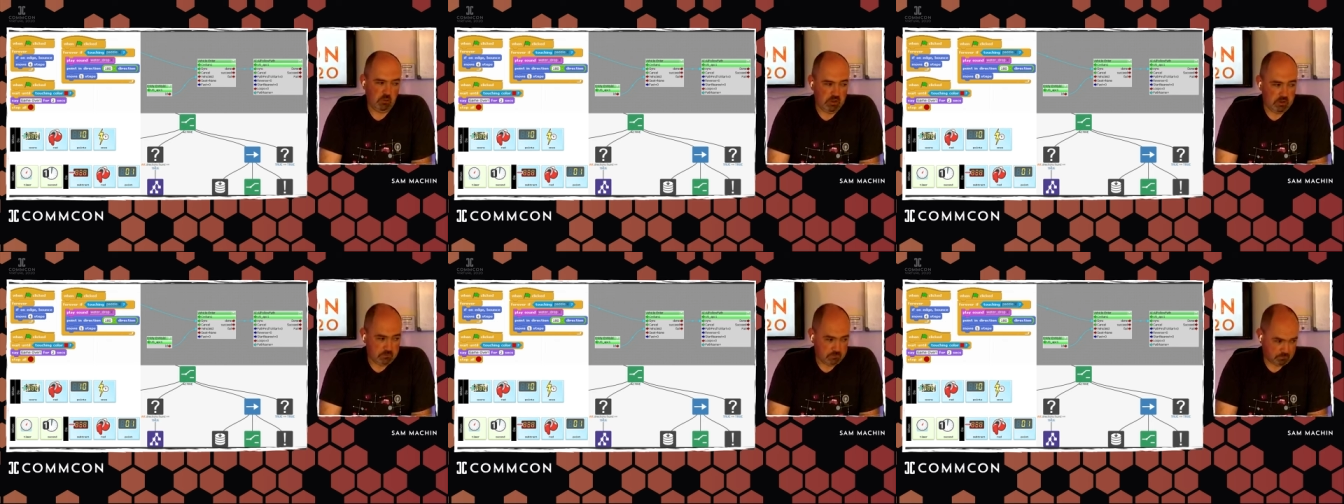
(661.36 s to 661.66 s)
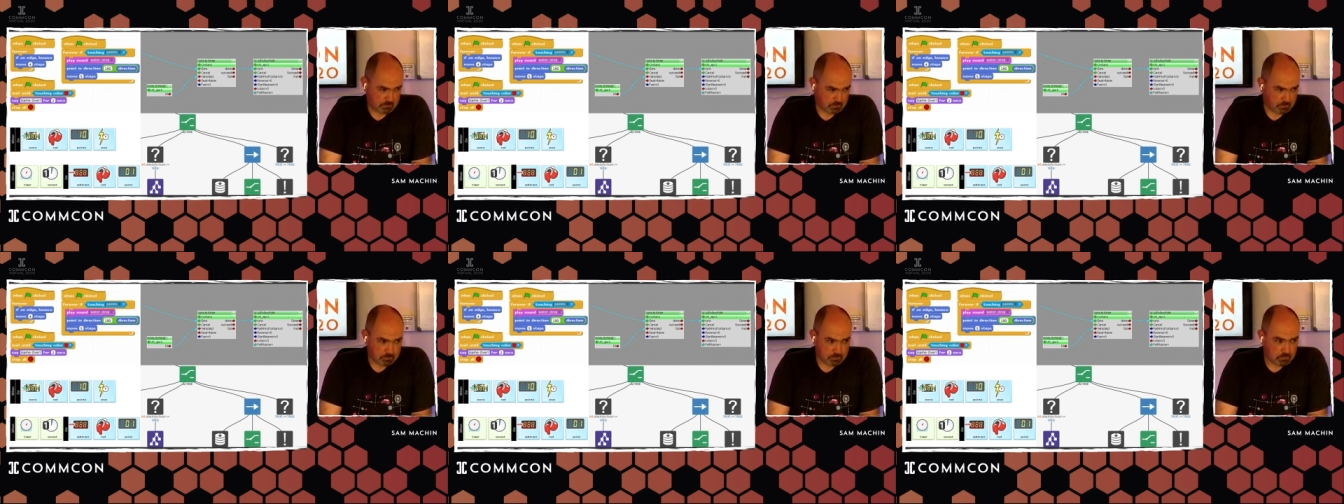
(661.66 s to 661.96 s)
a
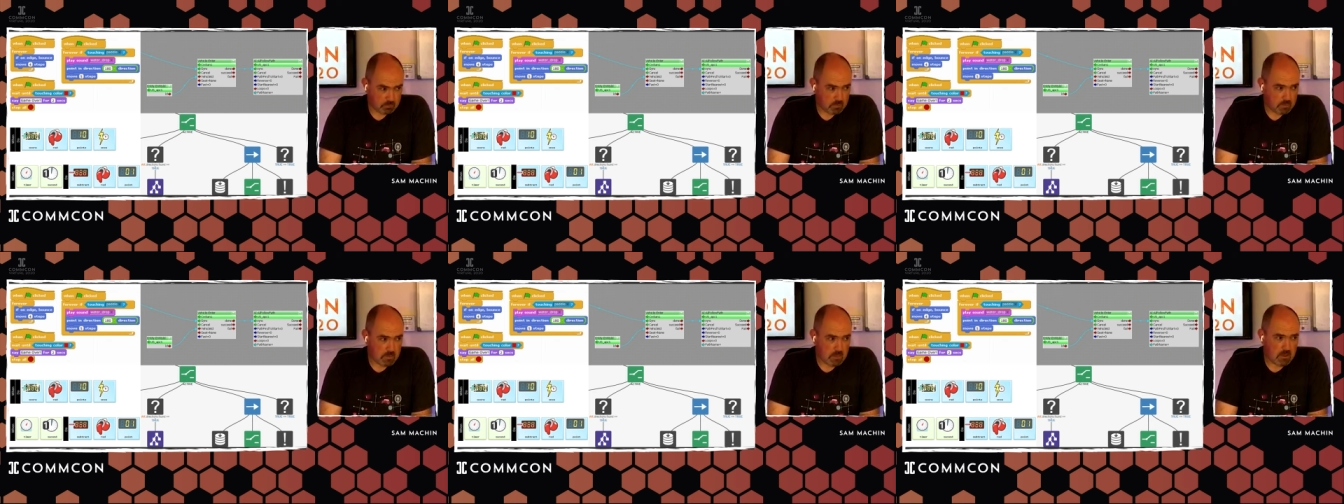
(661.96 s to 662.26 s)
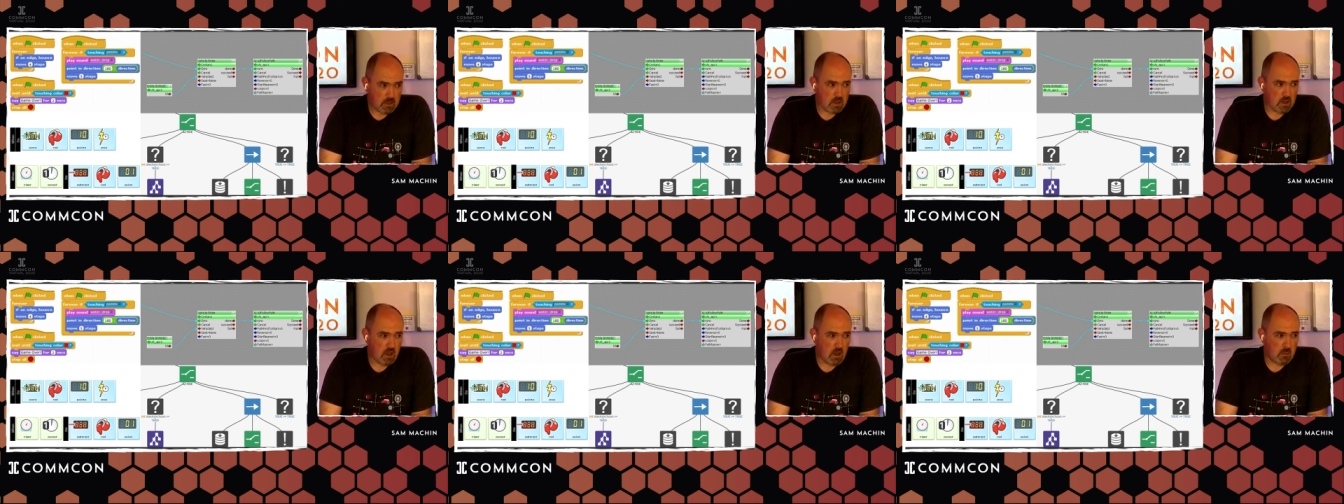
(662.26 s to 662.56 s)
GUI,
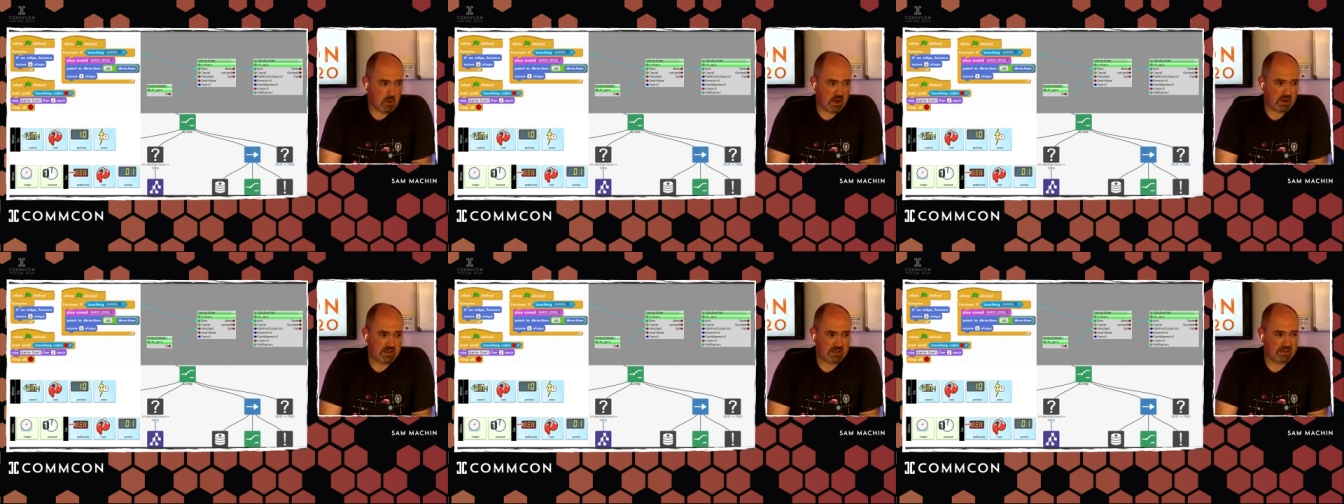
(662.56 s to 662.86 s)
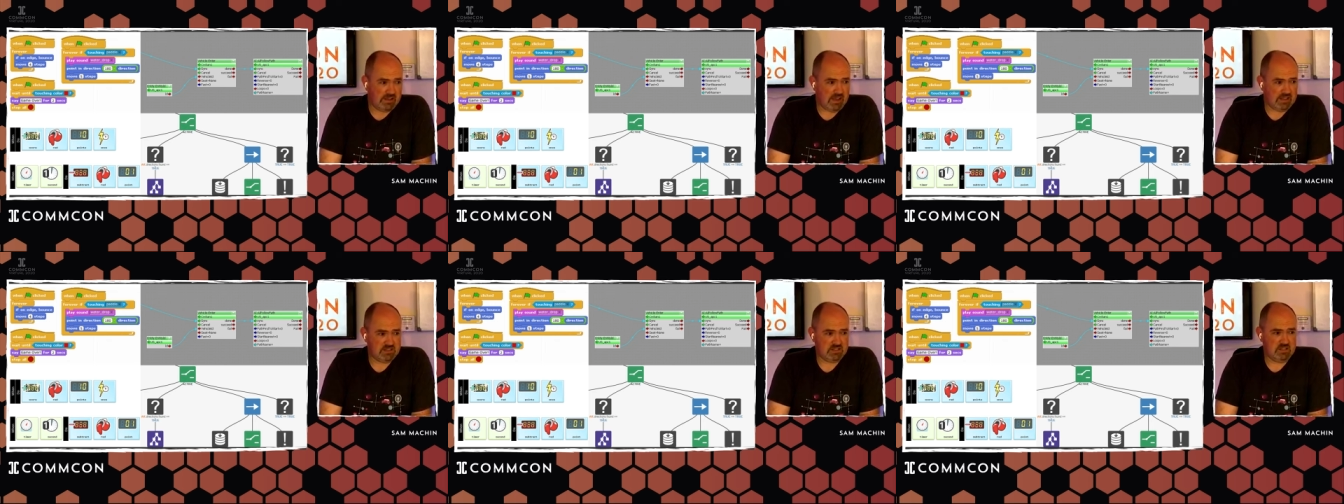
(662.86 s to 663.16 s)
and
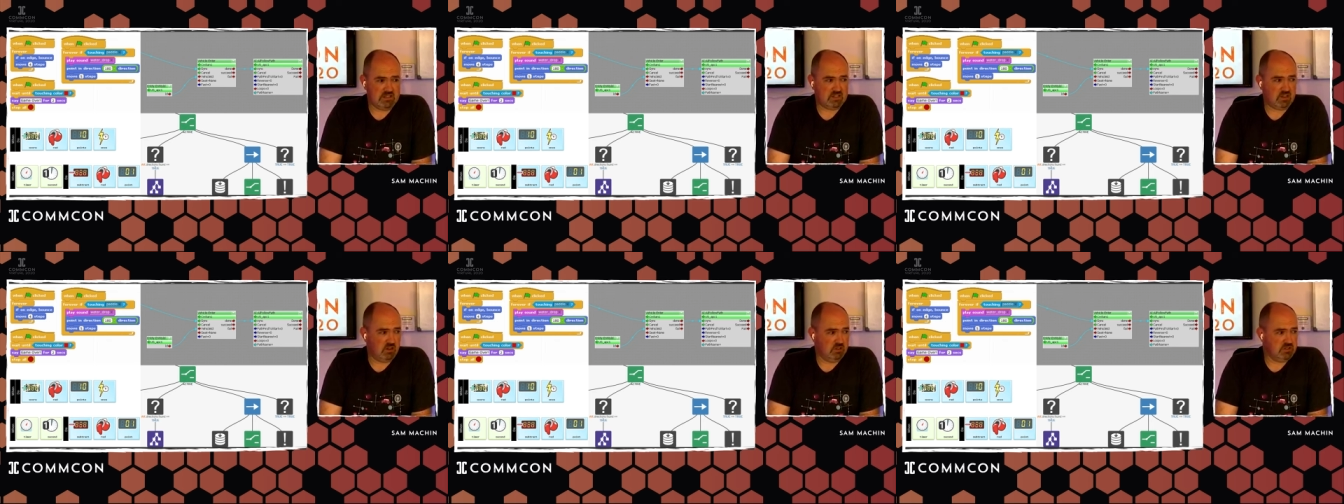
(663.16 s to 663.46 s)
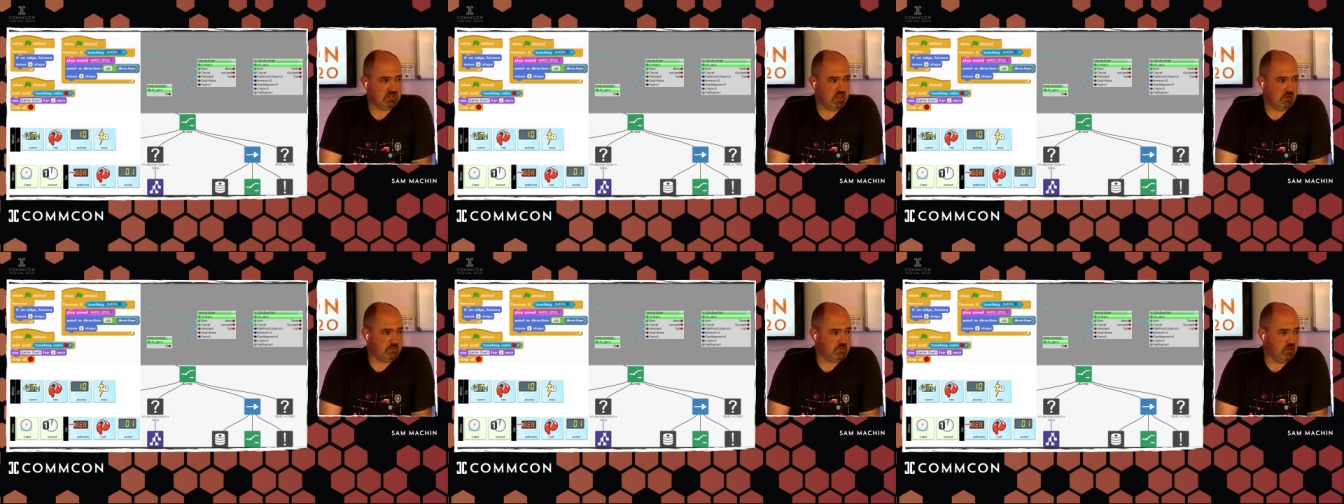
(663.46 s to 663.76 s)
it gets these
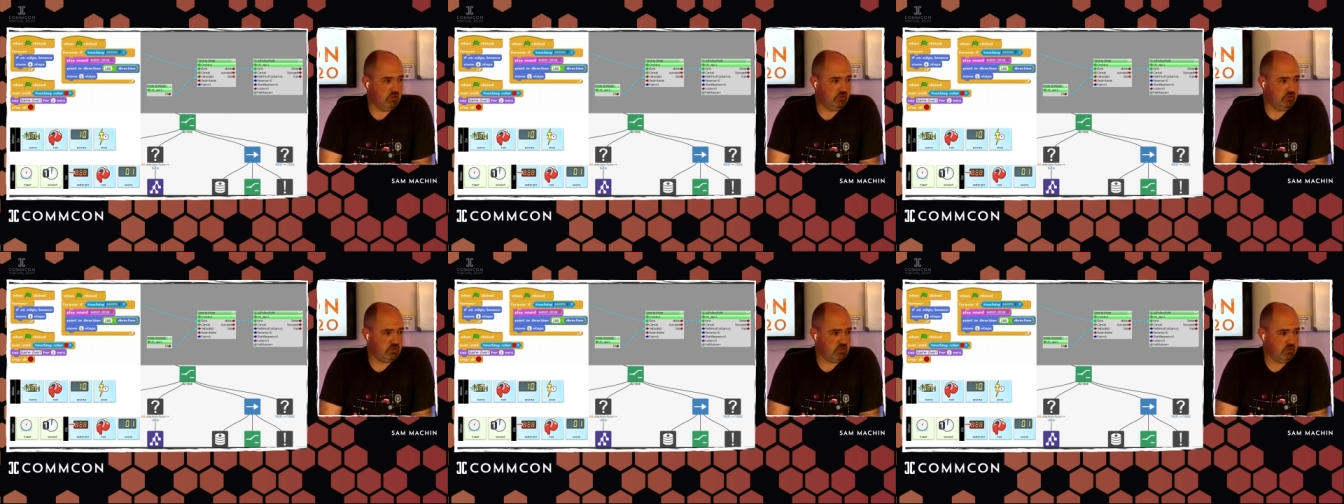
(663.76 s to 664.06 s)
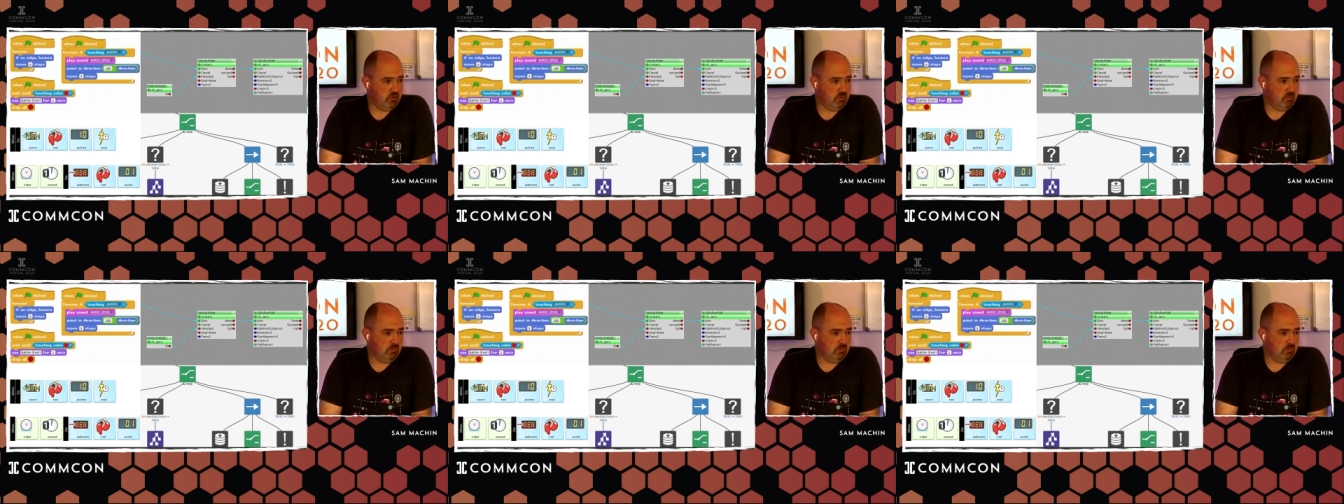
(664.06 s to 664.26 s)
concepts over